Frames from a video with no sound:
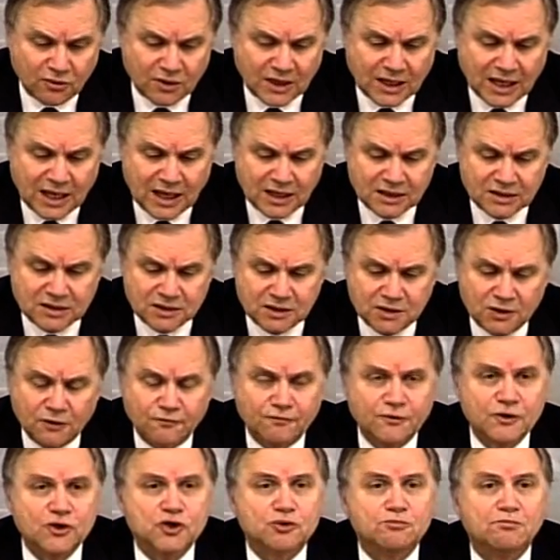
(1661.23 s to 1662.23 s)
analysis of
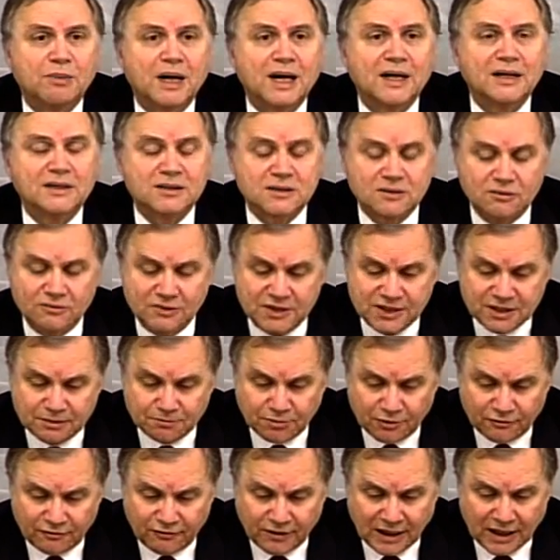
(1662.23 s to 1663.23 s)
each bank's risk
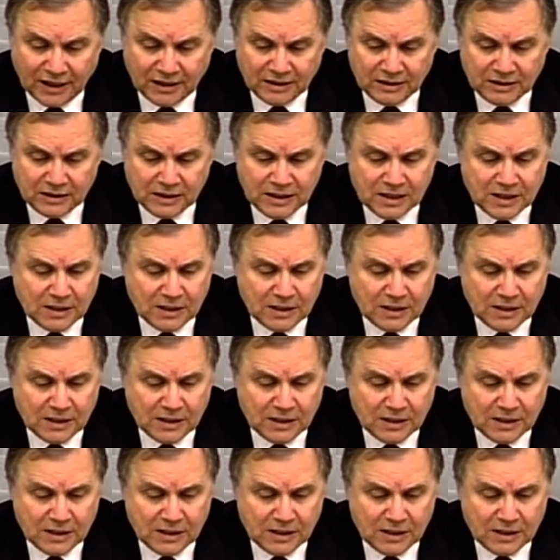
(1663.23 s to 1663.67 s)
profile,